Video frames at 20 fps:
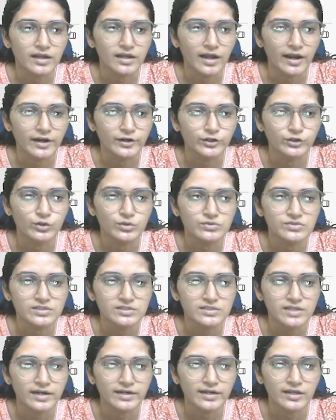
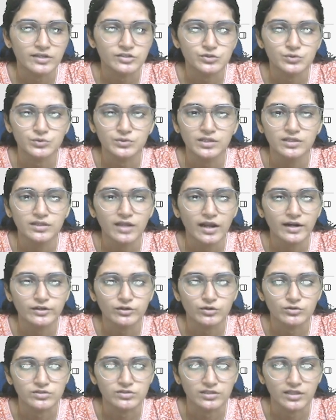hydrogens attached to the
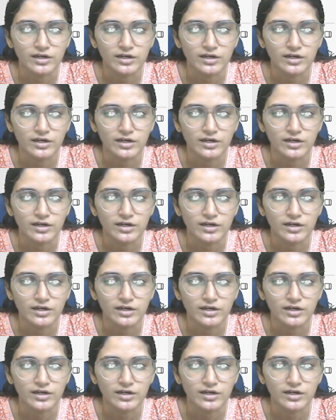nitrogen.